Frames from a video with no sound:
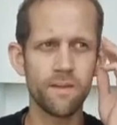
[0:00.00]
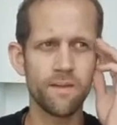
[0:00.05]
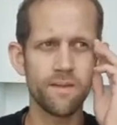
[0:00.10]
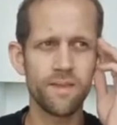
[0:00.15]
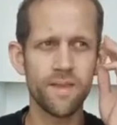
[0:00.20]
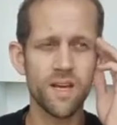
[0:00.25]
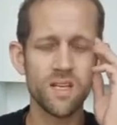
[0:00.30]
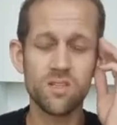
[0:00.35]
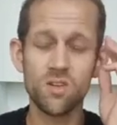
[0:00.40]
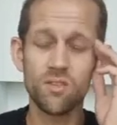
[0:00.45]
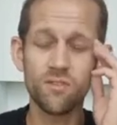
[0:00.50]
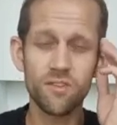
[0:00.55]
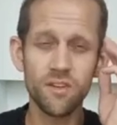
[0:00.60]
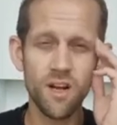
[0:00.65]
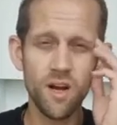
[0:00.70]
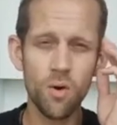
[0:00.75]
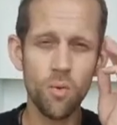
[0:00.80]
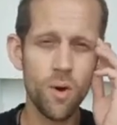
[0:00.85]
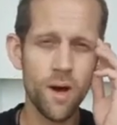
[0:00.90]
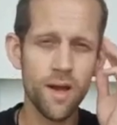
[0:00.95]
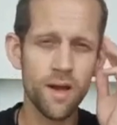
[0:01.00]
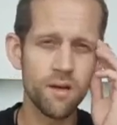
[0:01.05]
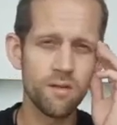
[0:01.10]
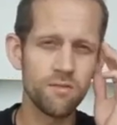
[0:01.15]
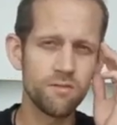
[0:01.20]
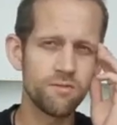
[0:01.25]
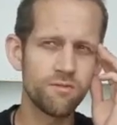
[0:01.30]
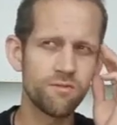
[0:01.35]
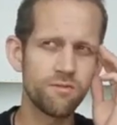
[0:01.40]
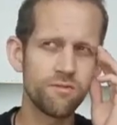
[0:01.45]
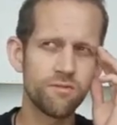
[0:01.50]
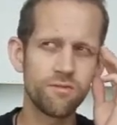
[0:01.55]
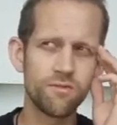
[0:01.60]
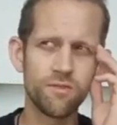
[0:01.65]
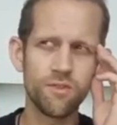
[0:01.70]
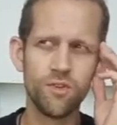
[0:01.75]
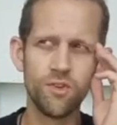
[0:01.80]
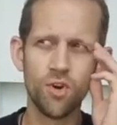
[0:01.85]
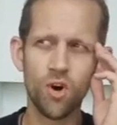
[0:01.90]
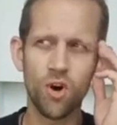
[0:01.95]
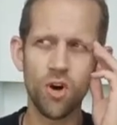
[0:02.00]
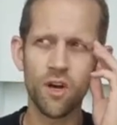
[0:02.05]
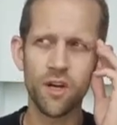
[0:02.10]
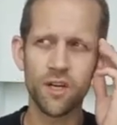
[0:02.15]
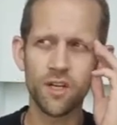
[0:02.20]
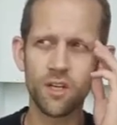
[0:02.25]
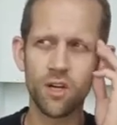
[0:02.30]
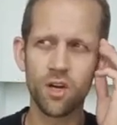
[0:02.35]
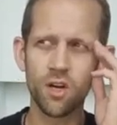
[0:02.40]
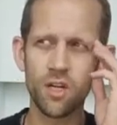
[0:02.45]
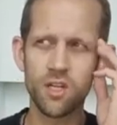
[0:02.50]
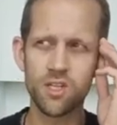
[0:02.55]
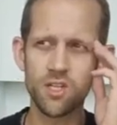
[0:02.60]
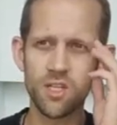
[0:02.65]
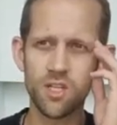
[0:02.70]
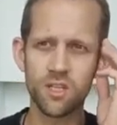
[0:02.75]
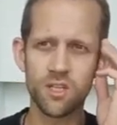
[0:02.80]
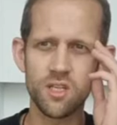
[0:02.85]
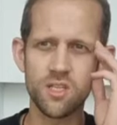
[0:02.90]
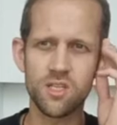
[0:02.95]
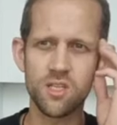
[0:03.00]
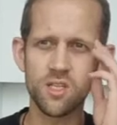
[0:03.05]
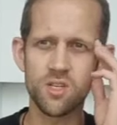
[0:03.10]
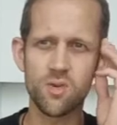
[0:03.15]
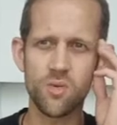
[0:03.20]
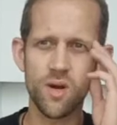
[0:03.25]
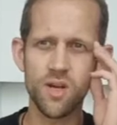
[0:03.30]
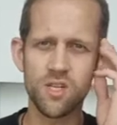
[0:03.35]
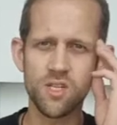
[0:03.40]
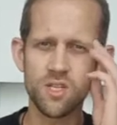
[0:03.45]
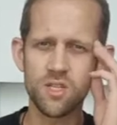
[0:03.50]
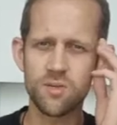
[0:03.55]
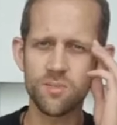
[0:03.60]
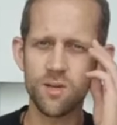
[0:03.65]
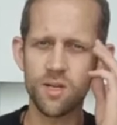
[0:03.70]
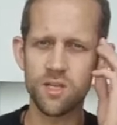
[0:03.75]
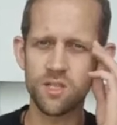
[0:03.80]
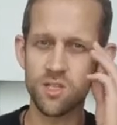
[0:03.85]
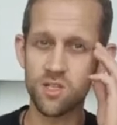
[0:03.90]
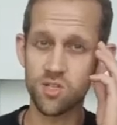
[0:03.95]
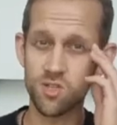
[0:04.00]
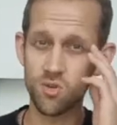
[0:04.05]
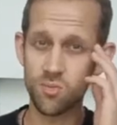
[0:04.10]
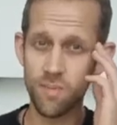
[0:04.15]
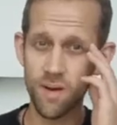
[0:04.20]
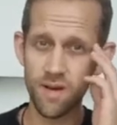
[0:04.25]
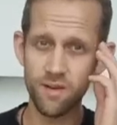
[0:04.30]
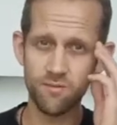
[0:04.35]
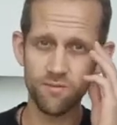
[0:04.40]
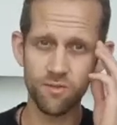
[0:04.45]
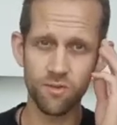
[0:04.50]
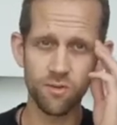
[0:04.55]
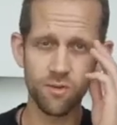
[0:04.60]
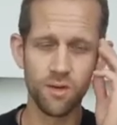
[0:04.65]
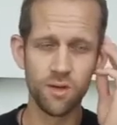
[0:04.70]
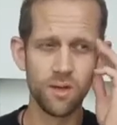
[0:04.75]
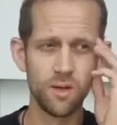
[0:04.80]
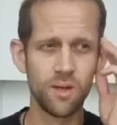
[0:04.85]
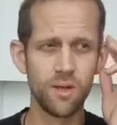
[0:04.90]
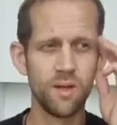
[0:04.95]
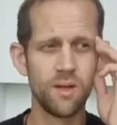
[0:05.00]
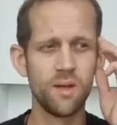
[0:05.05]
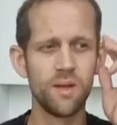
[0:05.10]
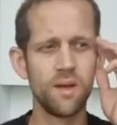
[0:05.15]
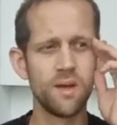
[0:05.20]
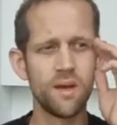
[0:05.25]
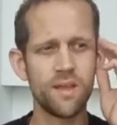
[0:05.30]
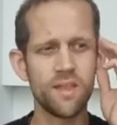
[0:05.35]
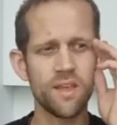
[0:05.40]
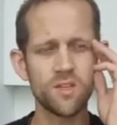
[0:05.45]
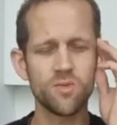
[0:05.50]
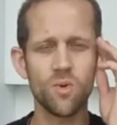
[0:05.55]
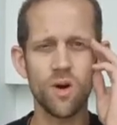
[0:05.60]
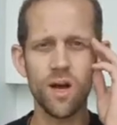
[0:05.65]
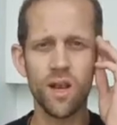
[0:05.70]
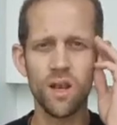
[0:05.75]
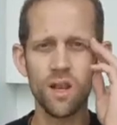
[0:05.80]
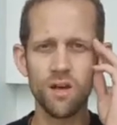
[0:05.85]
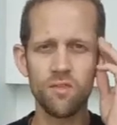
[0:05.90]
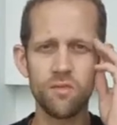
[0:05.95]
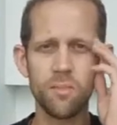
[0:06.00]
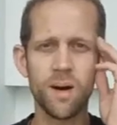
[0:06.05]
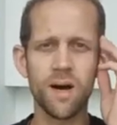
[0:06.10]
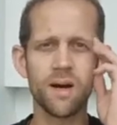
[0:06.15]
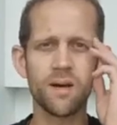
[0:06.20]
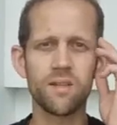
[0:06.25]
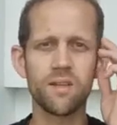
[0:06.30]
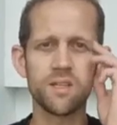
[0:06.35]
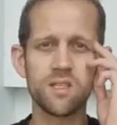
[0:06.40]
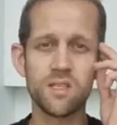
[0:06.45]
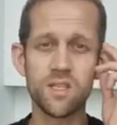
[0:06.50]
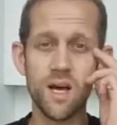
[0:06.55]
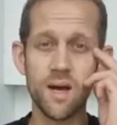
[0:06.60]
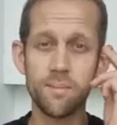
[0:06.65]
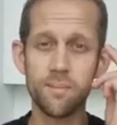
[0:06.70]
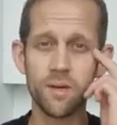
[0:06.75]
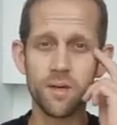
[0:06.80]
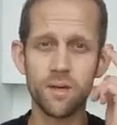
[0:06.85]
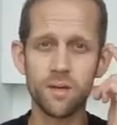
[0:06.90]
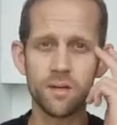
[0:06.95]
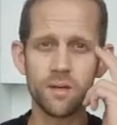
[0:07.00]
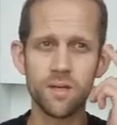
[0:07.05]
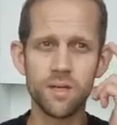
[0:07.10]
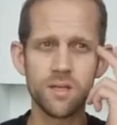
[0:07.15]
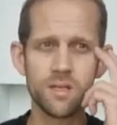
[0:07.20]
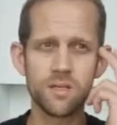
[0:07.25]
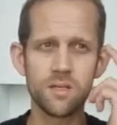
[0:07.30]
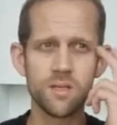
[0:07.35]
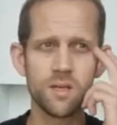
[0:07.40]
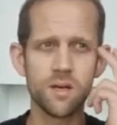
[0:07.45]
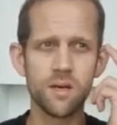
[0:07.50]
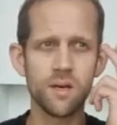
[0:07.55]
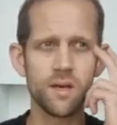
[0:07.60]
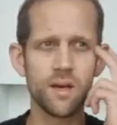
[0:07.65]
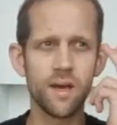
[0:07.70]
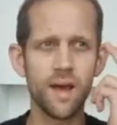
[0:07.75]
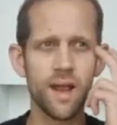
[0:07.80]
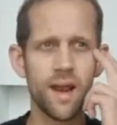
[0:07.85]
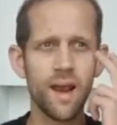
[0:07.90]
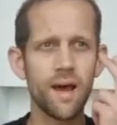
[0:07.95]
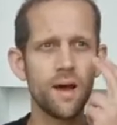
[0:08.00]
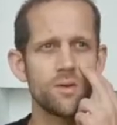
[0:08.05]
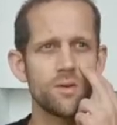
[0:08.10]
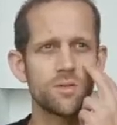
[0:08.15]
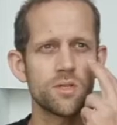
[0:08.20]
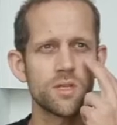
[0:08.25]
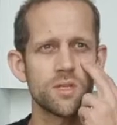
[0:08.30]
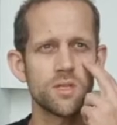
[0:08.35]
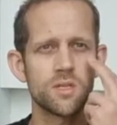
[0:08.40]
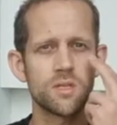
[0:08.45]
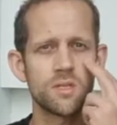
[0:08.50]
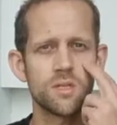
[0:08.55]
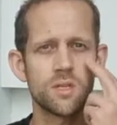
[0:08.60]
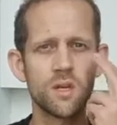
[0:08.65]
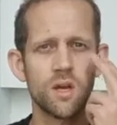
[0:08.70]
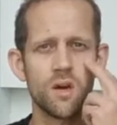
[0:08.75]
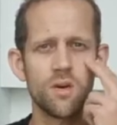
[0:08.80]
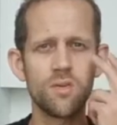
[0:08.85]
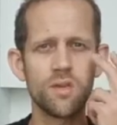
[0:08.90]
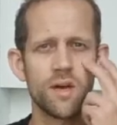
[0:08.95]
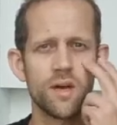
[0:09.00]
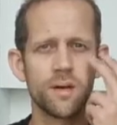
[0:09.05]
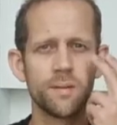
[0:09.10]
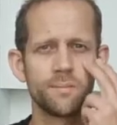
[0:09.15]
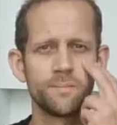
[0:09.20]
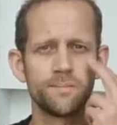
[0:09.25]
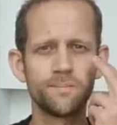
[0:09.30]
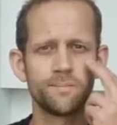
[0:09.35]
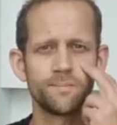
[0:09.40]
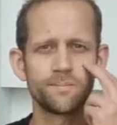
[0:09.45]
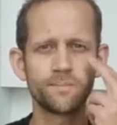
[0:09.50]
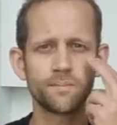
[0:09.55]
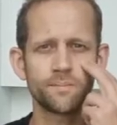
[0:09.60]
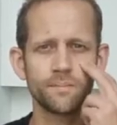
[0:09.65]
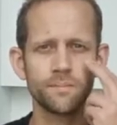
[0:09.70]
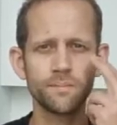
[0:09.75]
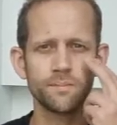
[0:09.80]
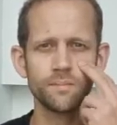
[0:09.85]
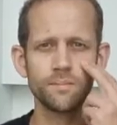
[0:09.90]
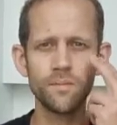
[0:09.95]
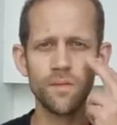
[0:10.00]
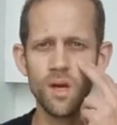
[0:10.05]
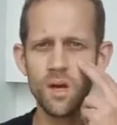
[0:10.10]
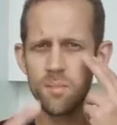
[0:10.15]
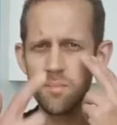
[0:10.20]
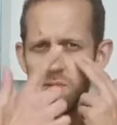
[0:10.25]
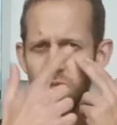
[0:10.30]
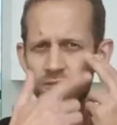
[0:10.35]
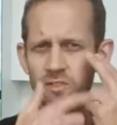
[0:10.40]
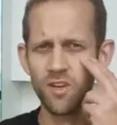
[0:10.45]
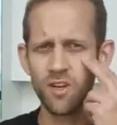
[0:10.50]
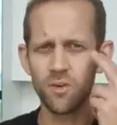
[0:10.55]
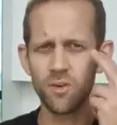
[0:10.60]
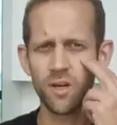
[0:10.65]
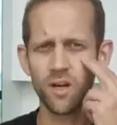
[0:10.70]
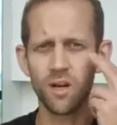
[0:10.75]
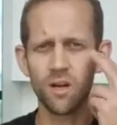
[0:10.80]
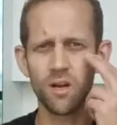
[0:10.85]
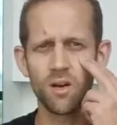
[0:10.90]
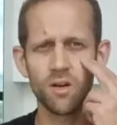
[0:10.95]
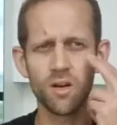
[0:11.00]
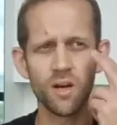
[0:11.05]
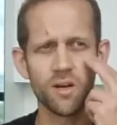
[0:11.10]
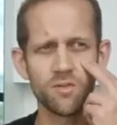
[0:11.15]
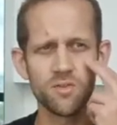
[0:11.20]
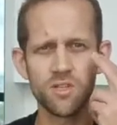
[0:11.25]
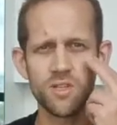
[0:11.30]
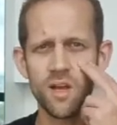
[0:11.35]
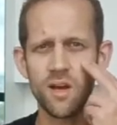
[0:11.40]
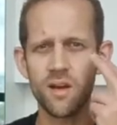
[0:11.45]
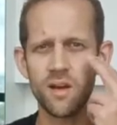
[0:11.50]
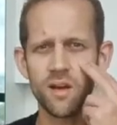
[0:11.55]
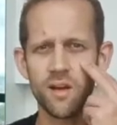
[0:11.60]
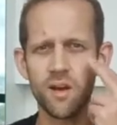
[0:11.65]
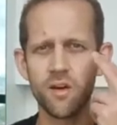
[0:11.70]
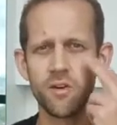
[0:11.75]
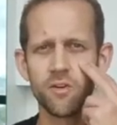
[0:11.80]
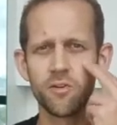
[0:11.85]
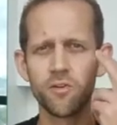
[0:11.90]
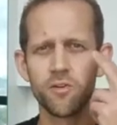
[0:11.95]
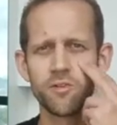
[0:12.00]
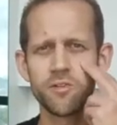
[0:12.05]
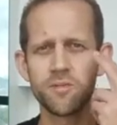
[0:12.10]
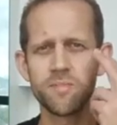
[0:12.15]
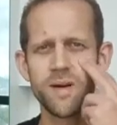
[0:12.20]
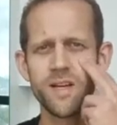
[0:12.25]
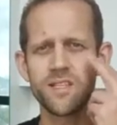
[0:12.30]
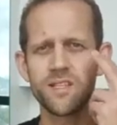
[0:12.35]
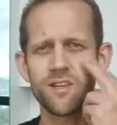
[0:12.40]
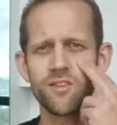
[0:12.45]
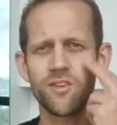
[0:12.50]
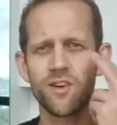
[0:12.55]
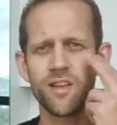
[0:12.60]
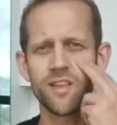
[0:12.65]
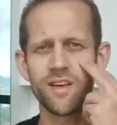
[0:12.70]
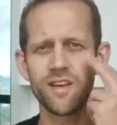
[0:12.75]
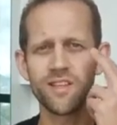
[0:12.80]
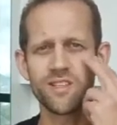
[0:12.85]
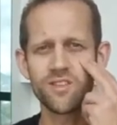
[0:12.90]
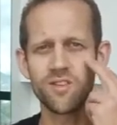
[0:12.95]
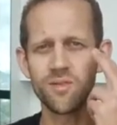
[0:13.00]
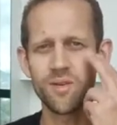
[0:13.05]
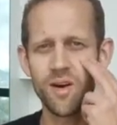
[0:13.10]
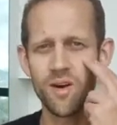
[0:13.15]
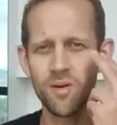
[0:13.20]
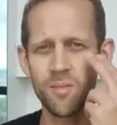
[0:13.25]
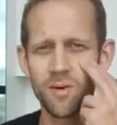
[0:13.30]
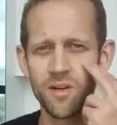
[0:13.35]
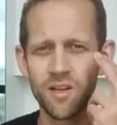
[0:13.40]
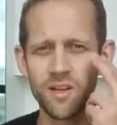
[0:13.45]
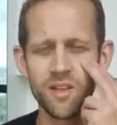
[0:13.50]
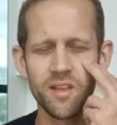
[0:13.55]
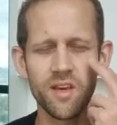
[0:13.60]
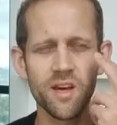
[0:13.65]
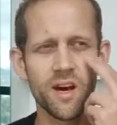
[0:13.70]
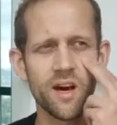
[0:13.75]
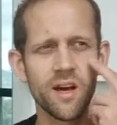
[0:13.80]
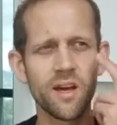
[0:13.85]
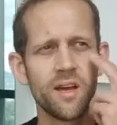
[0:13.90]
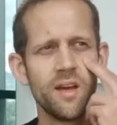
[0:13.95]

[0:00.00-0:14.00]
that's often our way of not acknowledging these situations because it's too painful. And that's what I love about this tapping, is that it allows us to go there. I hope you're following along. I was kind of going on automatic right there, so now I'm under the eye.